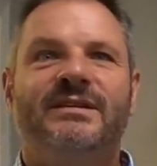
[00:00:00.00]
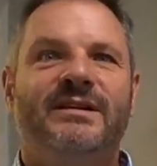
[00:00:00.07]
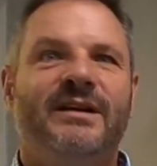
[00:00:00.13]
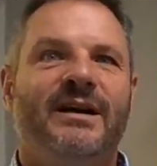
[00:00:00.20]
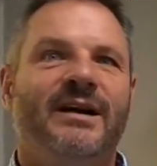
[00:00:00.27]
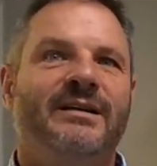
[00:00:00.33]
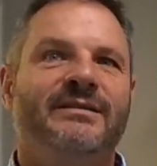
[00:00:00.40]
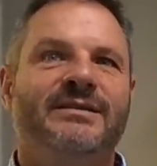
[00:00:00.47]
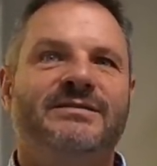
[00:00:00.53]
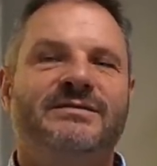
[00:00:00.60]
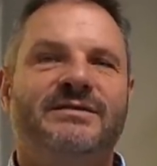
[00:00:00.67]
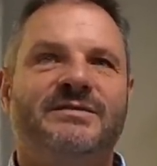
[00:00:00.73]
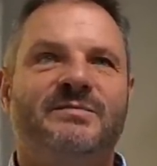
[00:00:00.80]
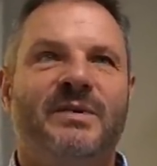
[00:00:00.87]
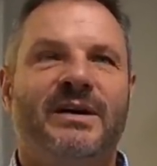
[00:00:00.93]
Yeah, and this
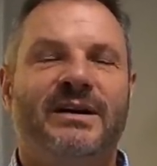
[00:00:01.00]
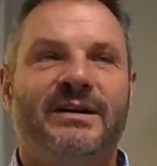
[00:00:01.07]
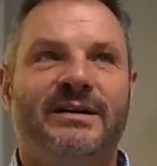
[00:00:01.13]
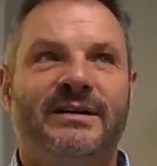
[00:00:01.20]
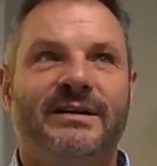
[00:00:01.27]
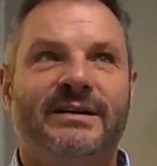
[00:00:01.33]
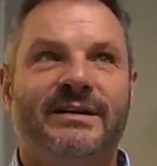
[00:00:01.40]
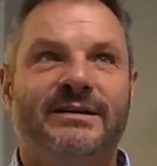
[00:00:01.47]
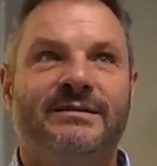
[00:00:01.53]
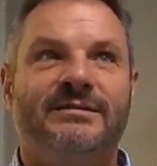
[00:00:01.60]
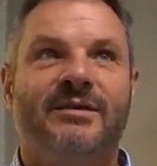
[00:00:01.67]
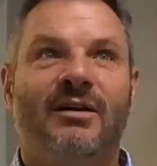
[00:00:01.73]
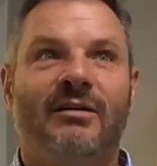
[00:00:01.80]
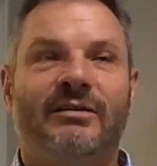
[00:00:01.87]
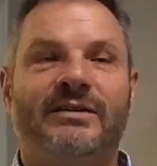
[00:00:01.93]
is my,
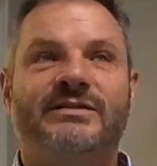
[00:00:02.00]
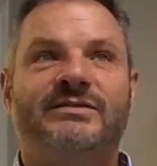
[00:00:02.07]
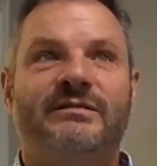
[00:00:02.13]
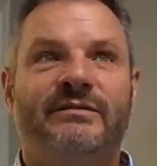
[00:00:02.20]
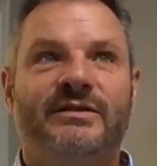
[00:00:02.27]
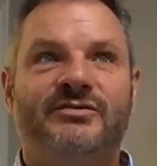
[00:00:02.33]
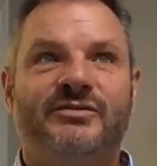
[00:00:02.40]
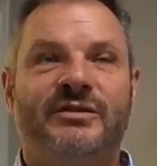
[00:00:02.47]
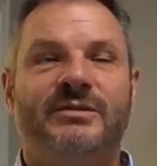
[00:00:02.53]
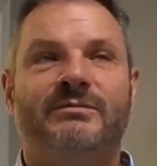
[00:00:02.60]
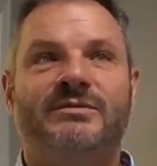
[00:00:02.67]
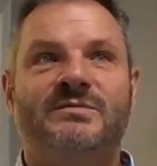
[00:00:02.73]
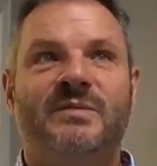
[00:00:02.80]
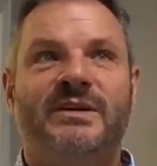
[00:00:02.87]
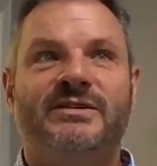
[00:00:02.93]
August of this year
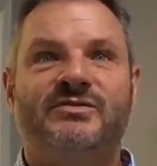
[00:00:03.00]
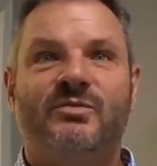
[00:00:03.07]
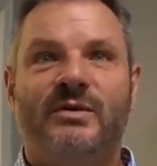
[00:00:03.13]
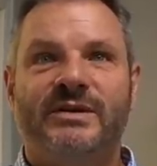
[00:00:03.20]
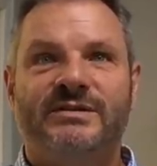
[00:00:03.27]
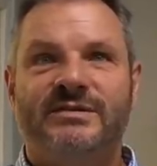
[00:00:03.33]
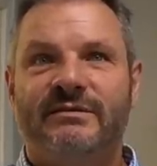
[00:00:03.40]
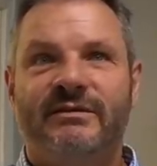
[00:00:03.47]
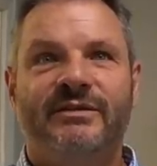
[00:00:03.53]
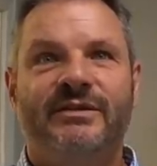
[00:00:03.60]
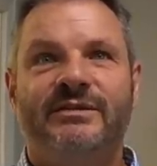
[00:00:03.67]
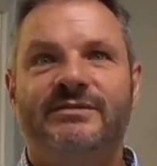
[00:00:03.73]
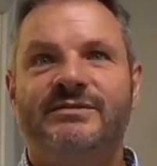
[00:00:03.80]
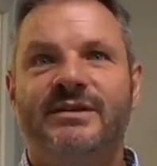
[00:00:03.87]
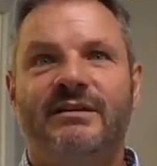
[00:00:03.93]
was my 27th
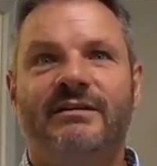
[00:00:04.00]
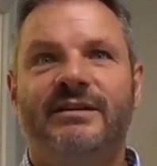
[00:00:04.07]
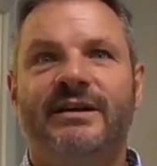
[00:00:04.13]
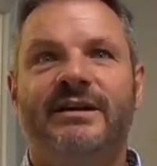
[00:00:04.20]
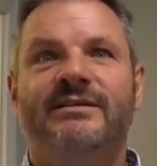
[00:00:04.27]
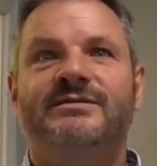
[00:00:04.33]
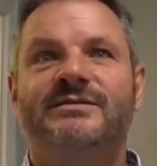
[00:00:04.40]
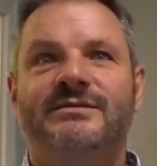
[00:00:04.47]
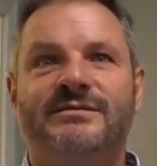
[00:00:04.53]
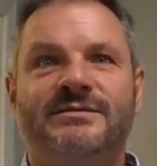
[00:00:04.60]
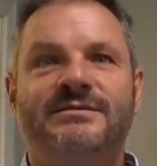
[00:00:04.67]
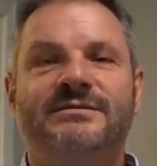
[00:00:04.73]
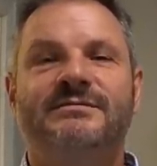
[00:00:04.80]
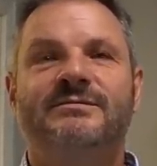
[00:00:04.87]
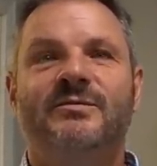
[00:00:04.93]
year selling
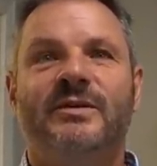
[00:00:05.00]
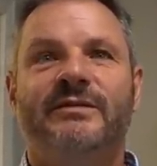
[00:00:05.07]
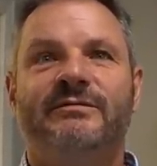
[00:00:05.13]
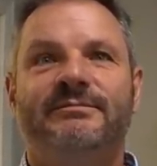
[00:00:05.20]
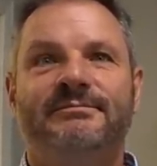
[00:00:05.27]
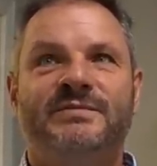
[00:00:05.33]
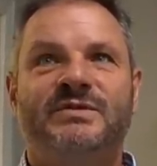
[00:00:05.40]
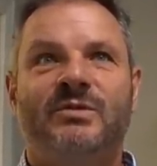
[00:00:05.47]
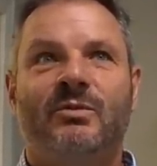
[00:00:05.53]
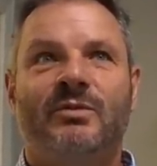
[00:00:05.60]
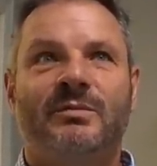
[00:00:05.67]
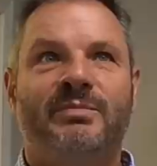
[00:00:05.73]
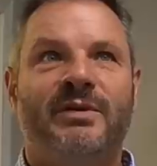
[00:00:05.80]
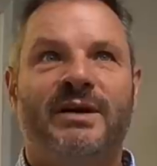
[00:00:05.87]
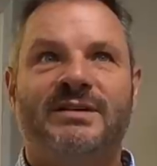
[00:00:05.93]
houses. We've sold
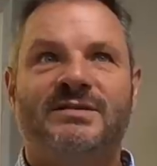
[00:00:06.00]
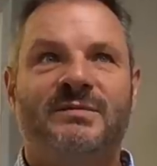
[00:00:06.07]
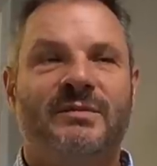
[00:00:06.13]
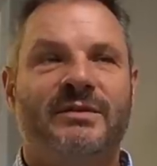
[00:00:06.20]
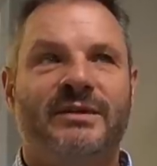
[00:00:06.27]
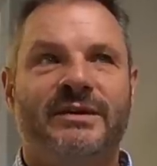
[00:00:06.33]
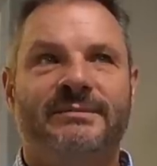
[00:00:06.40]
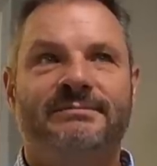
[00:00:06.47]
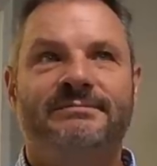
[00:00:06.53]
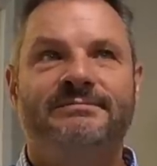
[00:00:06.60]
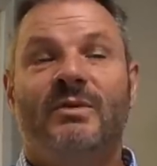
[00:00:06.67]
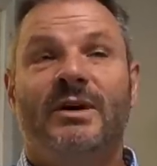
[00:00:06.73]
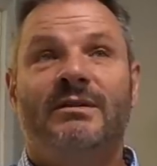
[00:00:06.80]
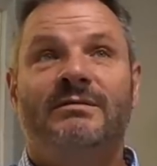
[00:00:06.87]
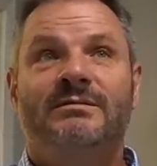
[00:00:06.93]
approximately,
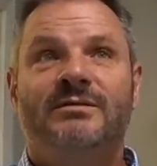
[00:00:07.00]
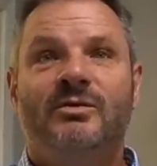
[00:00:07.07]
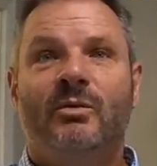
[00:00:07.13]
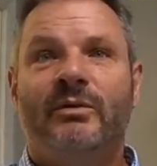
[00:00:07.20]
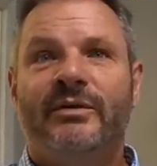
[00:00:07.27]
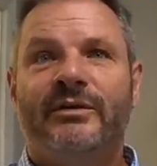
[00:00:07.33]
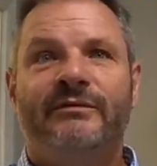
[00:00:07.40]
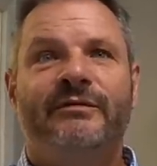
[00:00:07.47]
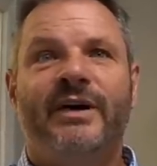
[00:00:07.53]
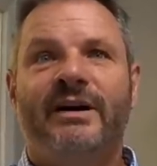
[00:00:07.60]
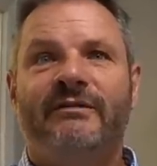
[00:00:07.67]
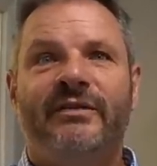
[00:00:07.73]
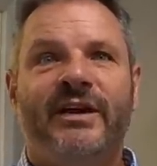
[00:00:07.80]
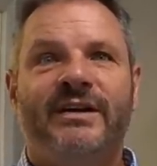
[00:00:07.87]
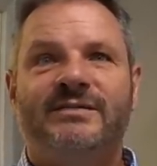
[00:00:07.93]
well, north of
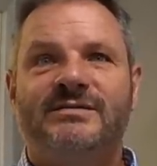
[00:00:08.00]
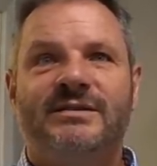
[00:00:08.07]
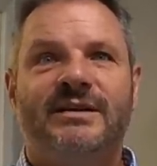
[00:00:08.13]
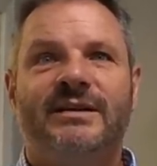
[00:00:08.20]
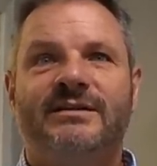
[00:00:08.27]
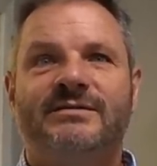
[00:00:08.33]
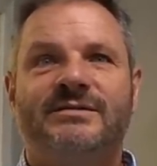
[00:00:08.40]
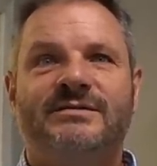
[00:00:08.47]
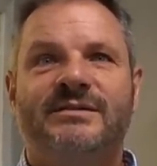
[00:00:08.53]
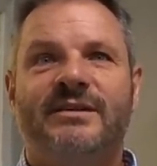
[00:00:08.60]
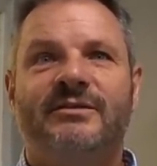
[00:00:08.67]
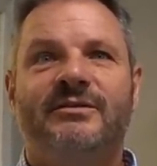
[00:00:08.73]
5,000 houses. I